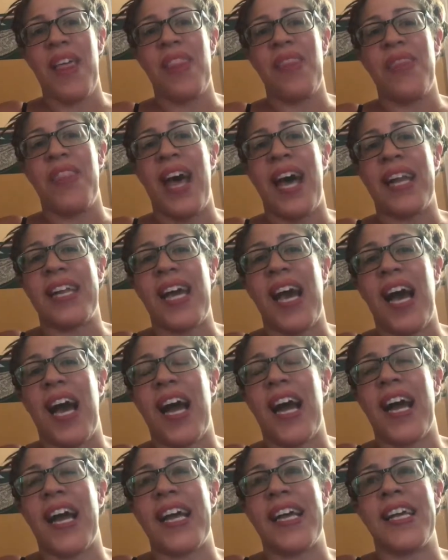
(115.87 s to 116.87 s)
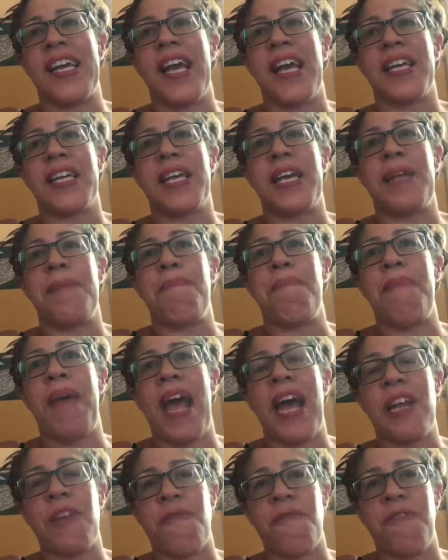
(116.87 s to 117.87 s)
That I can
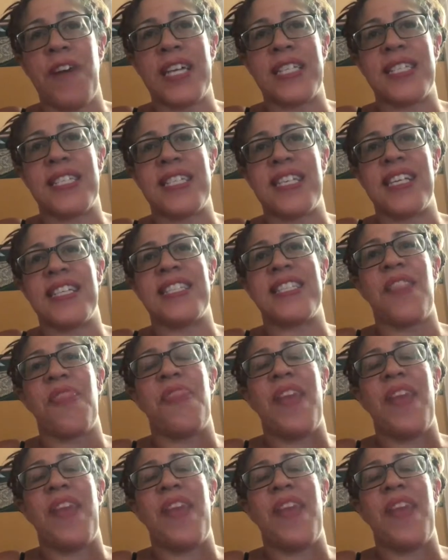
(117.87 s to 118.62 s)
manifest this,